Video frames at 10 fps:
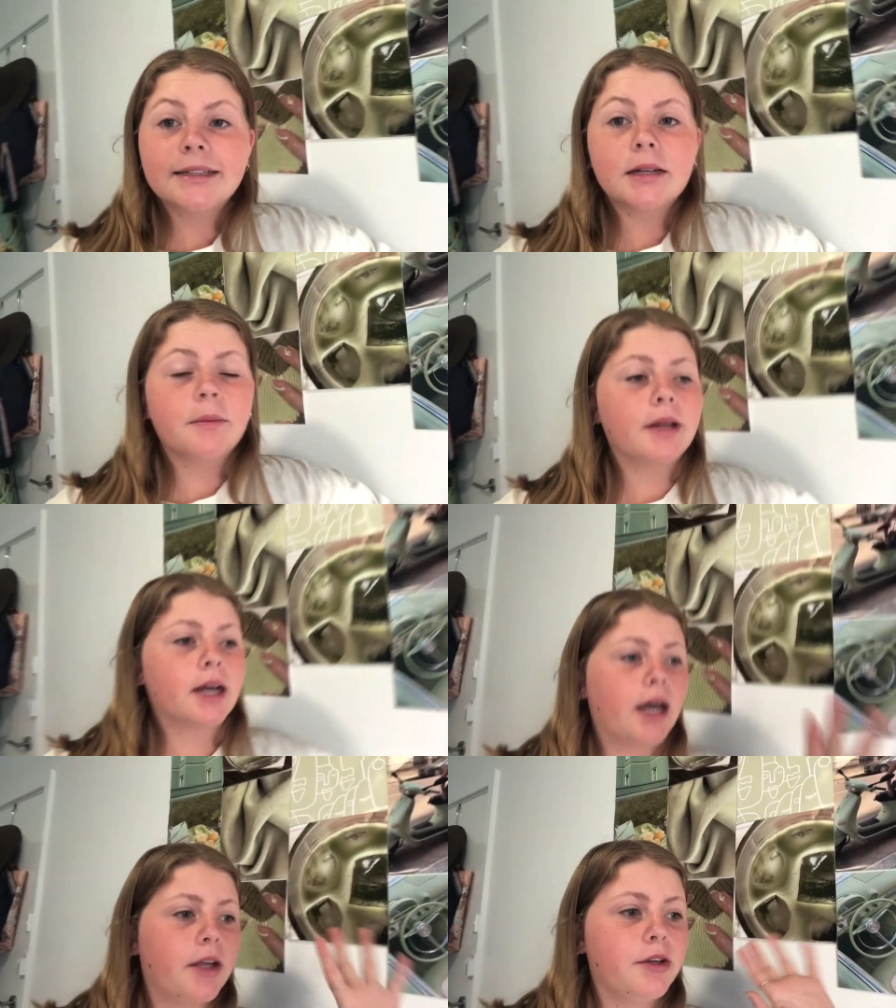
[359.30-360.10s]
something
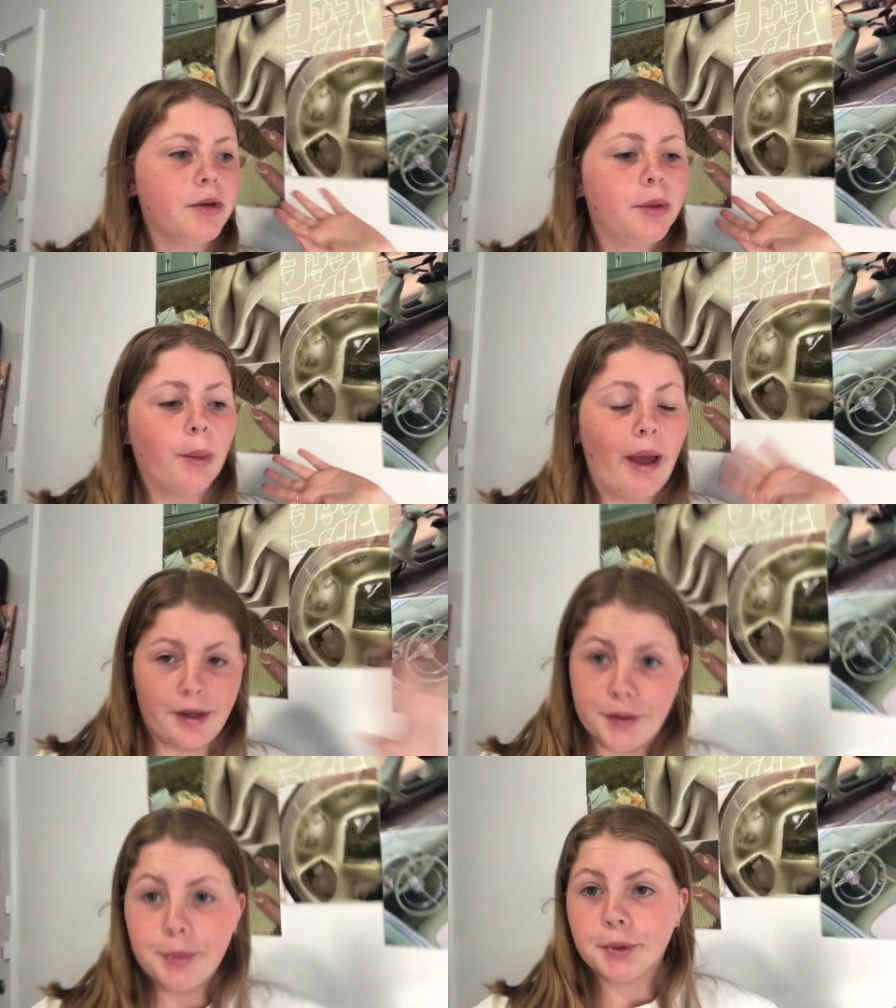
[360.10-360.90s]
I do
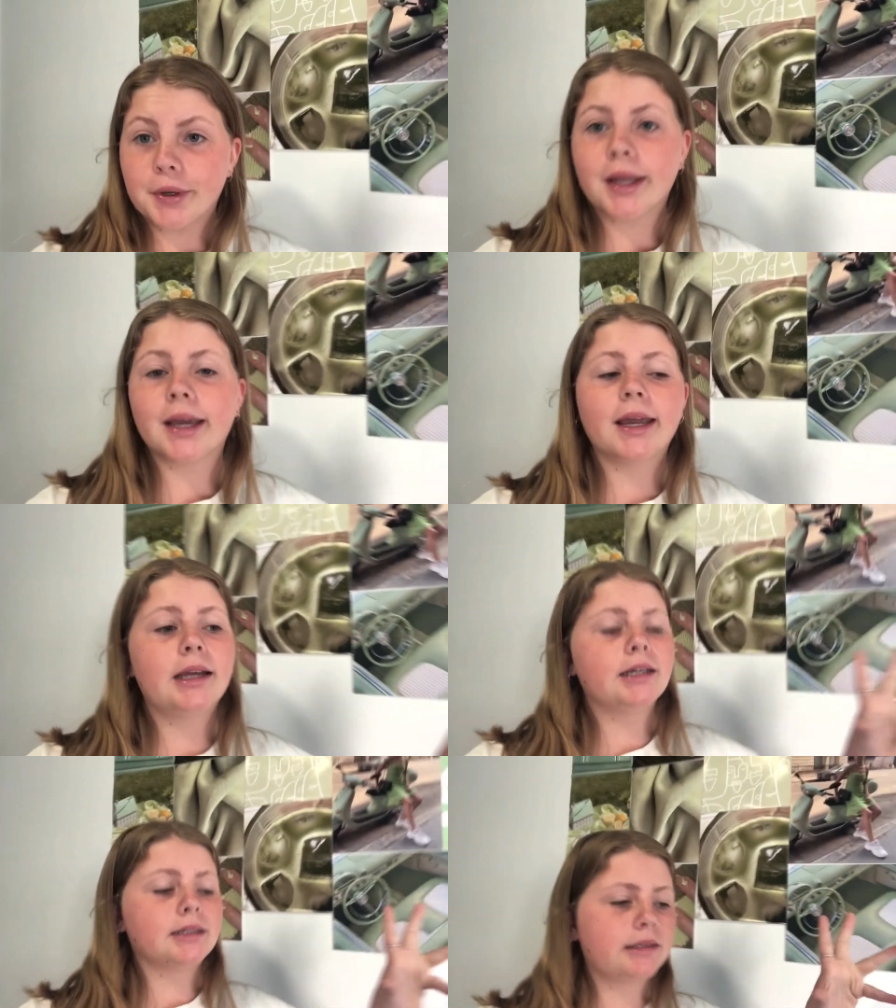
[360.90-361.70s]
every morning
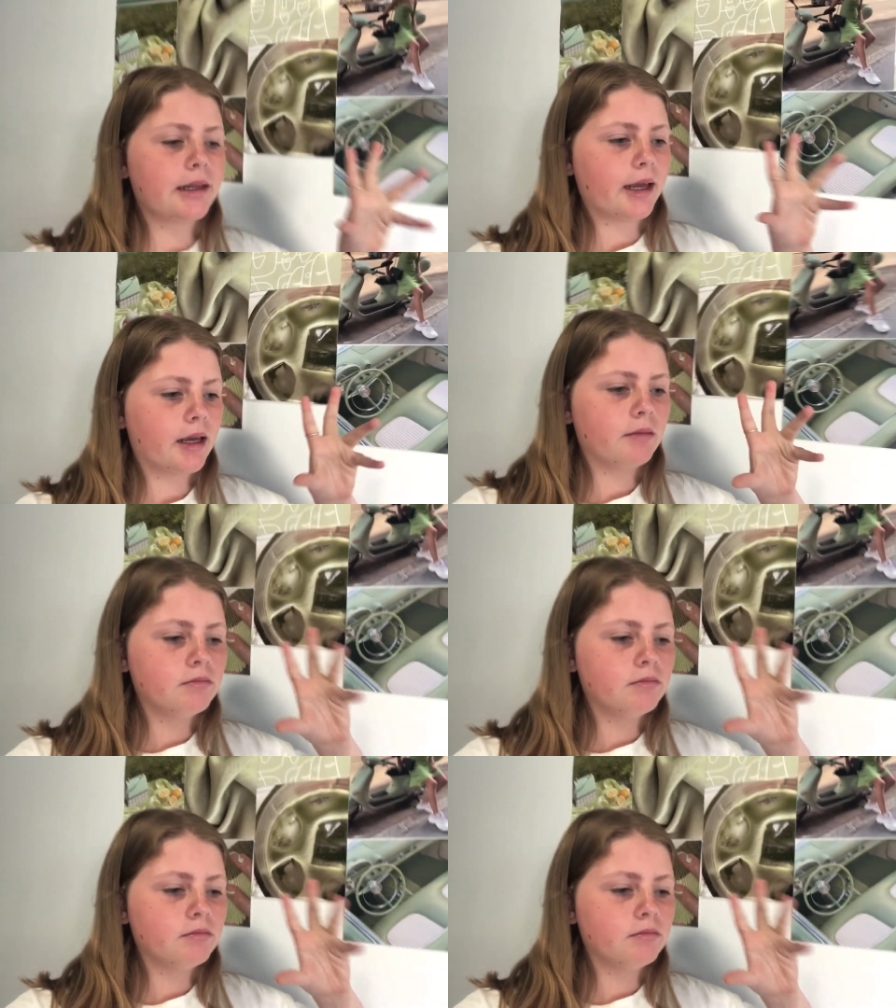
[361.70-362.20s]
is like